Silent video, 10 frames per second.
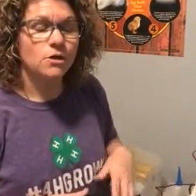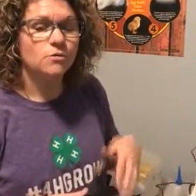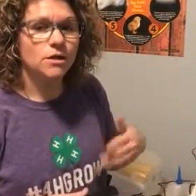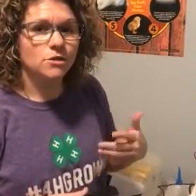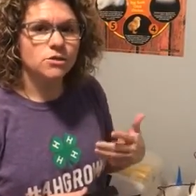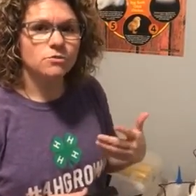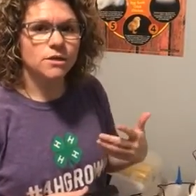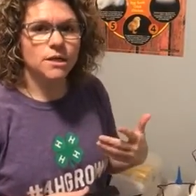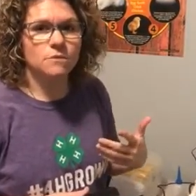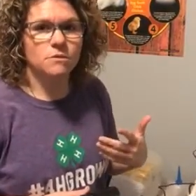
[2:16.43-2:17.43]
We also
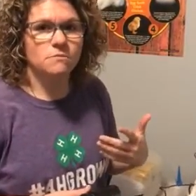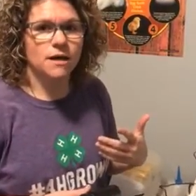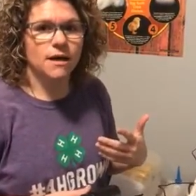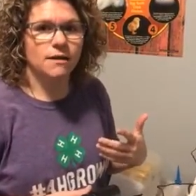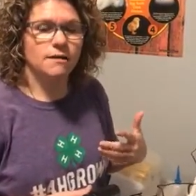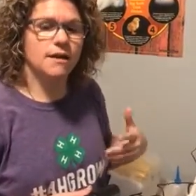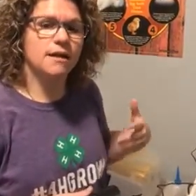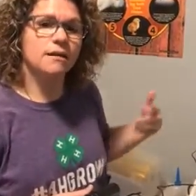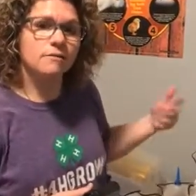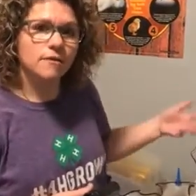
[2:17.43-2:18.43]
want to keep in mind that
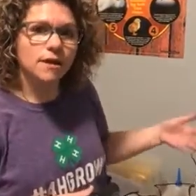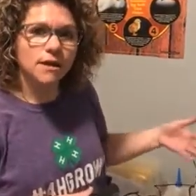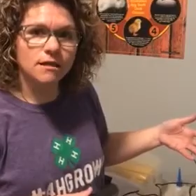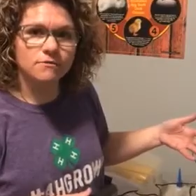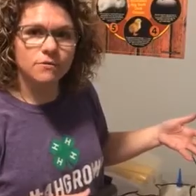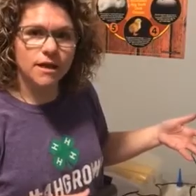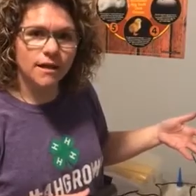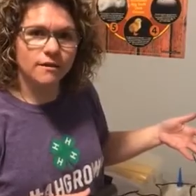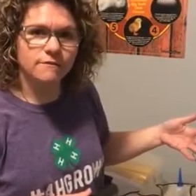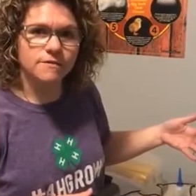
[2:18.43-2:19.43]
even if we
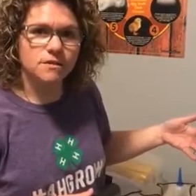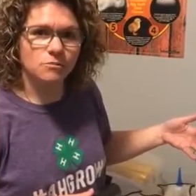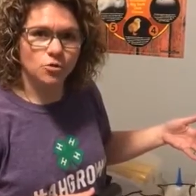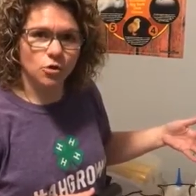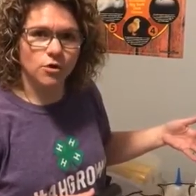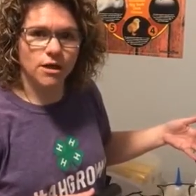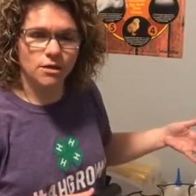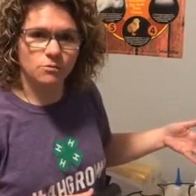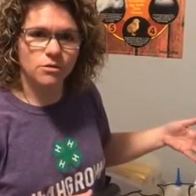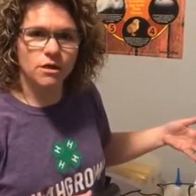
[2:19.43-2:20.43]
have some growing
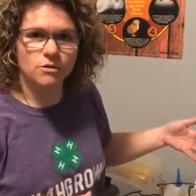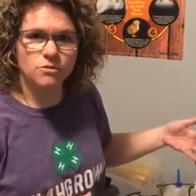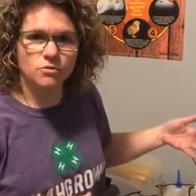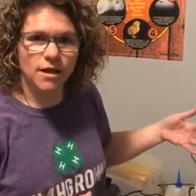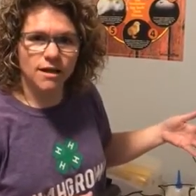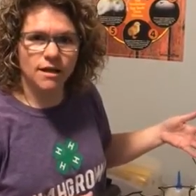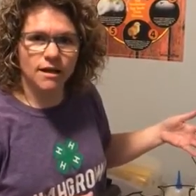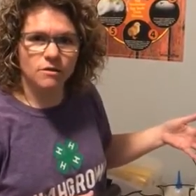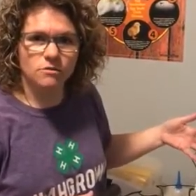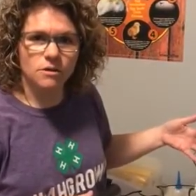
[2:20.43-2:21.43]
embryos right
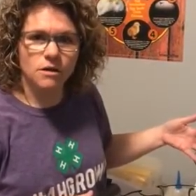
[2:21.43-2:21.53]
now,